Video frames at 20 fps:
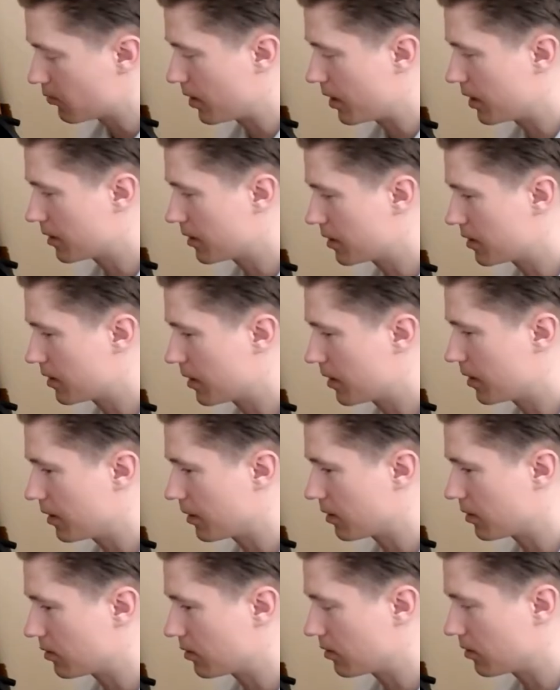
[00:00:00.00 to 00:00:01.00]
right, that
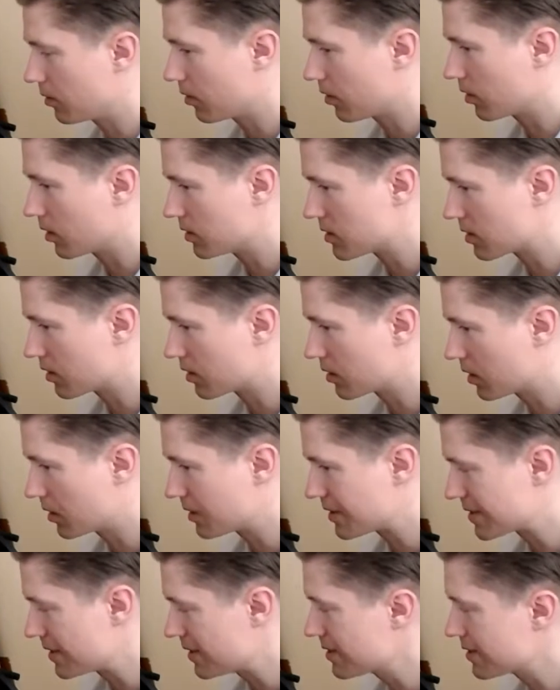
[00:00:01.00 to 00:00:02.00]
they cons
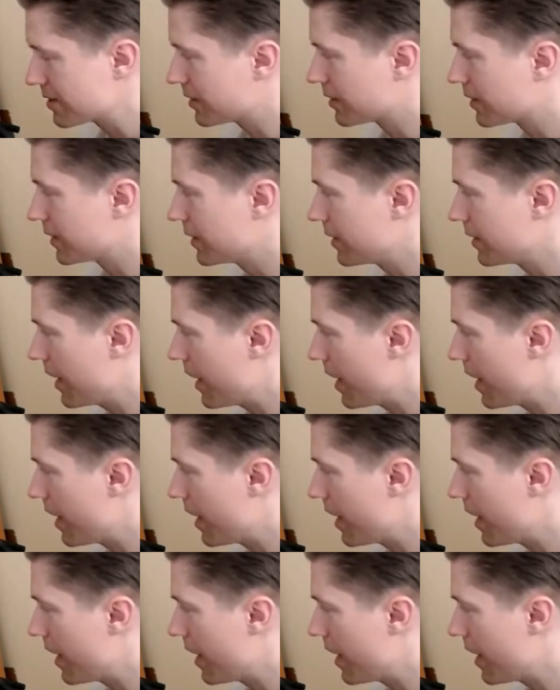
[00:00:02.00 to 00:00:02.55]
consistently